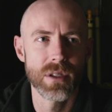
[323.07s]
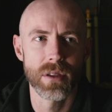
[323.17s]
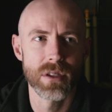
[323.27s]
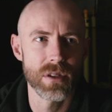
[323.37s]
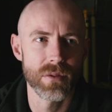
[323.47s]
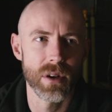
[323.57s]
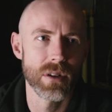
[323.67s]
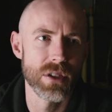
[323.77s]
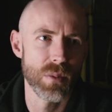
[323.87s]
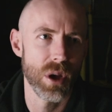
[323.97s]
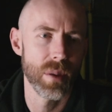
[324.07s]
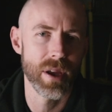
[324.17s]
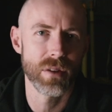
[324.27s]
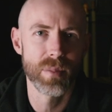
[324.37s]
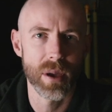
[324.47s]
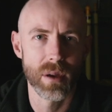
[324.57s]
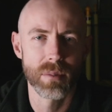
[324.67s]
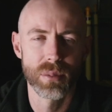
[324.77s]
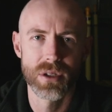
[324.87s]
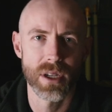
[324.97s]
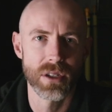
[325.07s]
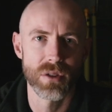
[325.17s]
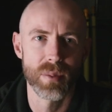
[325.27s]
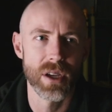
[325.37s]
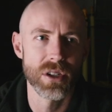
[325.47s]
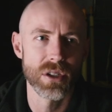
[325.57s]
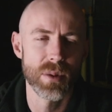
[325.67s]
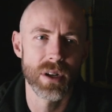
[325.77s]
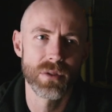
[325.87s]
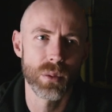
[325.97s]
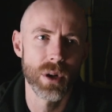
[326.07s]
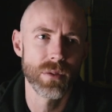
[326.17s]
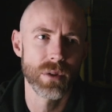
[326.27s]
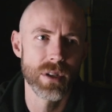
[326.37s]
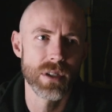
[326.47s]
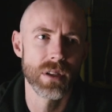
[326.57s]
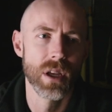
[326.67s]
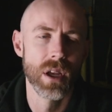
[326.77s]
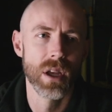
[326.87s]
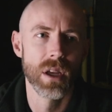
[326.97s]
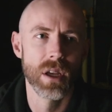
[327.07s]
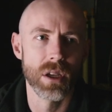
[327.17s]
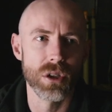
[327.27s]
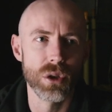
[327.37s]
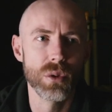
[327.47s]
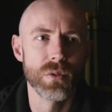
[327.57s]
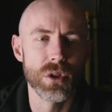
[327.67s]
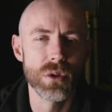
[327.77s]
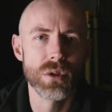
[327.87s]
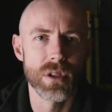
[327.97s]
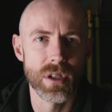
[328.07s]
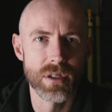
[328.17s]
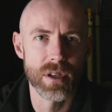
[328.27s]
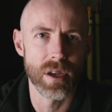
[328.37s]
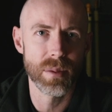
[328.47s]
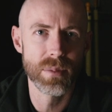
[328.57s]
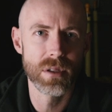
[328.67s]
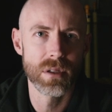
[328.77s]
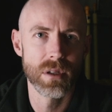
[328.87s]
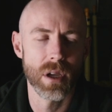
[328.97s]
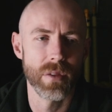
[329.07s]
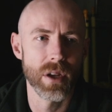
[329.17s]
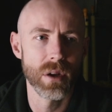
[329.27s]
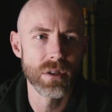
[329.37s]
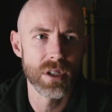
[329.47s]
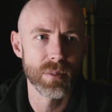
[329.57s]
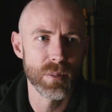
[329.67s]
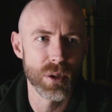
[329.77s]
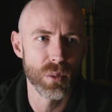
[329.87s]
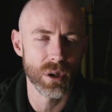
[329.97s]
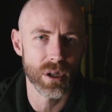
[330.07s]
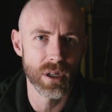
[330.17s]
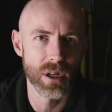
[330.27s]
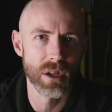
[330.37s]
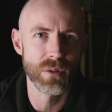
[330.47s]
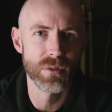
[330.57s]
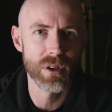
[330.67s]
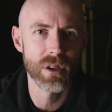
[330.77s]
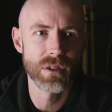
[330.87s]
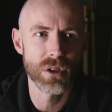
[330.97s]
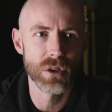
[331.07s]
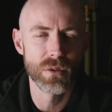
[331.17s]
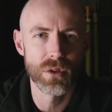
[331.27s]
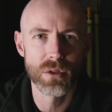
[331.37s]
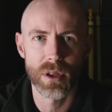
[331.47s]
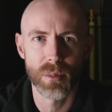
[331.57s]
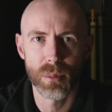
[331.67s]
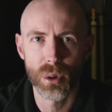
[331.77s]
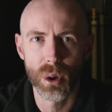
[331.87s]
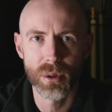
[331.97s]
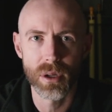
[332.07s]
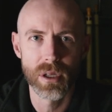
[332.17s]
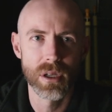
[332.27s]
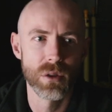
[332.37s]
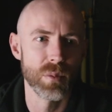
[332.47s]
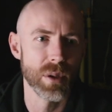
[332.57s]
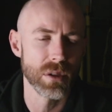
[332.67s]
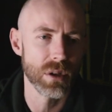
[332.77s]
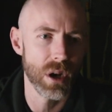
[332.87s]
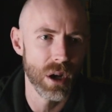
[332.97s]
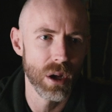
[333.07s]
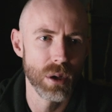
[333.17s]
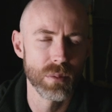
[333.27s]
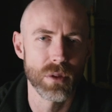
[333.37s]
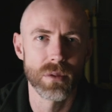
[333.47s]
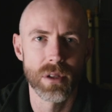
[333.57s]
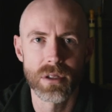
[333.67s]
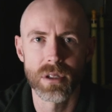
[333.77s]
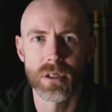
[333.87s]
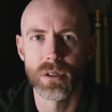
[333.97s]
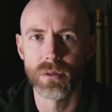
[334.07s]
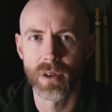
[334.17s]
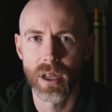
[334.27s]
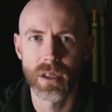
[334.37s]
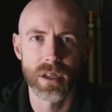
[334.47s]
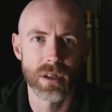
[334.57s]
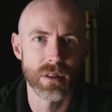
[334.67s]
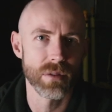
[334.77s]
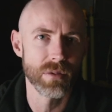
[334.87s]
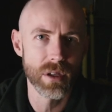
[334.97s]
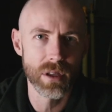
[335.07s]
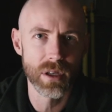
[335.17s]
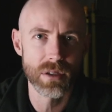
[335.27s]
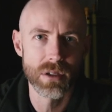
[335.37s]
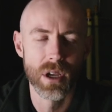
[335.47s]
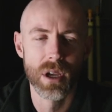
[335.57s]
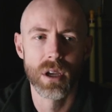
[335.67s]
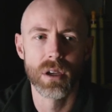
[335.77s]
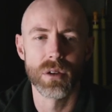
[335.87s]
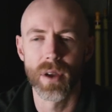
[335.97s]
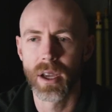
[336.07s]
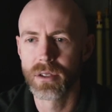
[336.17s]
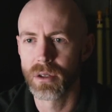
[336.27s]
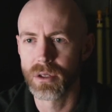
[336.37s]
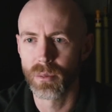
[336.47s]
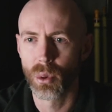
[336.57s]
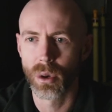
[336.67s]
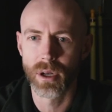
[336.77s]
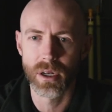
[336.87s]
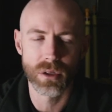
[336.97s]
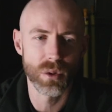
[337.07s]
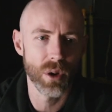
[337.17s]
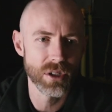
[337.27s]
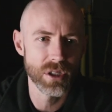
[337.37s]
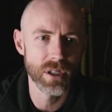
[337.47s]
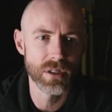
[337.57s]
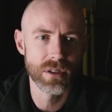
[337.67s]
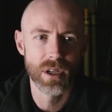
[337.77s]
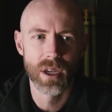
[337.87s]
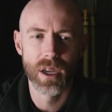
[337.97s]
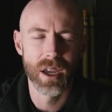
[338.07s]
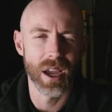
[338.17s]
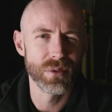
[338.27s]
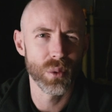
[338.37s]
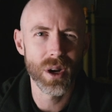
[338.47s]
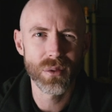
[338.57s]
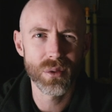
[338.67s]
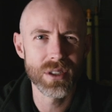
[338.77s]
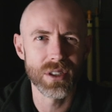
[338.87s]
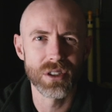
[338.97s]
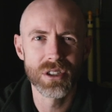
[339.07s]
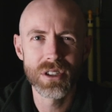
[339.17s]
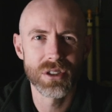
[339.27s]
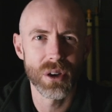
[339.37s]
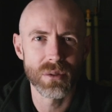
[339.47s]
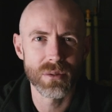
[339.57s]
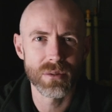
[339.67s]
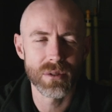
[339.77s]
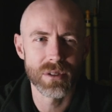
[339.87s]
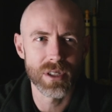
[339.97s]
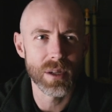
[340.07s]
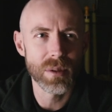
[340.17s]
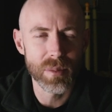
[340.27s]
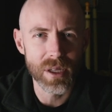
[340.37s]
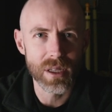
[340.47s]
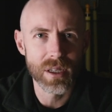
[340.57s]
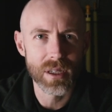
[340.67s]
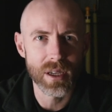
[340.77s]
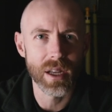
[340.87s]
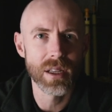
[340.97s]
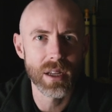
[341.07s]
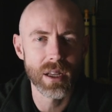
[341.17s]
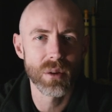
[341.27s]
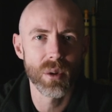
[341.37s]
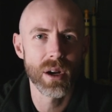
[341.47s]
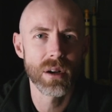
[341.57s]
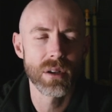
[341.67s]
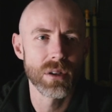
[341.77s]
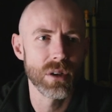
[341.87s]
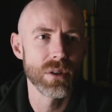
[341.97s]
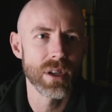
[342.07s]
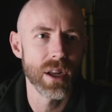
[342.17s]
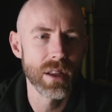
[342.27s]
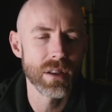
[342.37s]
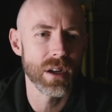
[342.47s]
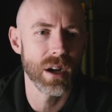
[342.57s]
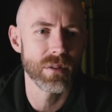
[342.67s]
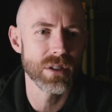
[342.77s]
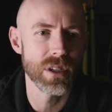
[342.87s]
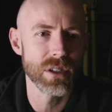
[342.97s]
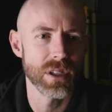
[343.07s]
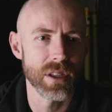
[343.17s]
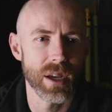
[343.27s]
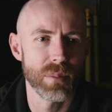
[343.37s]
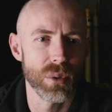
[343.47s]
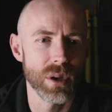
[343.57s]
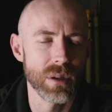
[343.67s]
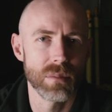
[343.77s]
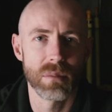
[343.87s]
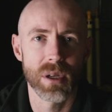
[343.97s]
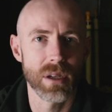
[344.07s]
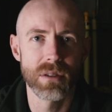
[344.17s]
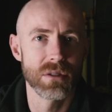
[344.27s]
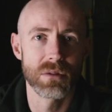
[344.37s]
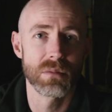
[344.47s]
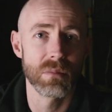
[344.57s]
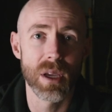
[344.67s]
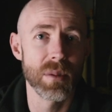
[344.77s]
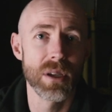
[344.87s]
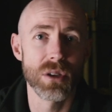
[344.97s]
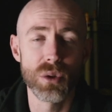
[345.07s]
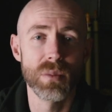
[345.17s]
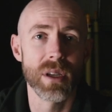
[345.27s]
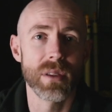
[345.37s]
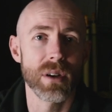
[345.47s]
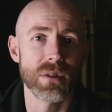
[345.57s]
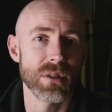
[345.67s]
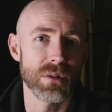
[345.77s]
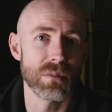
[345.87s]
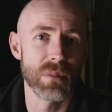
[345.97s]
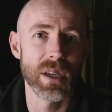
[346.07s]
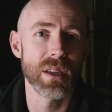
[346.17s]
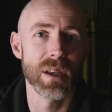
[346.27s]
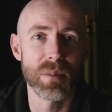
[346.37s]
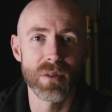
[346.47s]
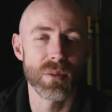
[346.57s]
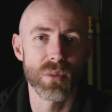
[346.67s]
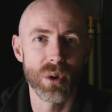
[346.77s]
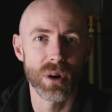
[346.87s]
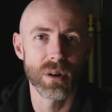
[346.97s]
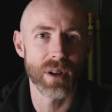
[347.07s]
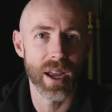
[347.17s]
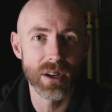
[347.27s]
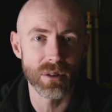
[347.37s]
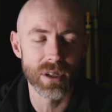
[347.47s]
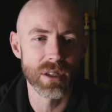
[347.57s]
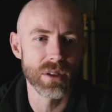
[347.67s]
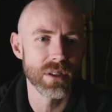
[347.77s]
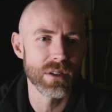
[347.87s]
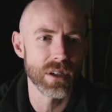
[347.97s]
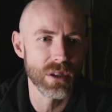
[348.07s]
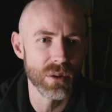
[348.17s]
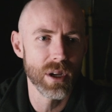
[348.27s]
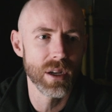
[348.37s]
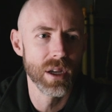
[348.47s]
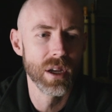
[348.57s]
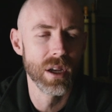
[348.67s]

say this is a very small amount of uh, percentage of patients, but if for whatever reason you've used these tips and they don't seem to be working and you feel as though you've used them appropriately, you've been calm, you've listened, you've validated their feelings, You've asked those important ended questions. And for whatever reason, you just don't seem to be getting anywhere. You know, you can end the conversation at that point because maybe you being there is making them even more angry. And you can say, you know what?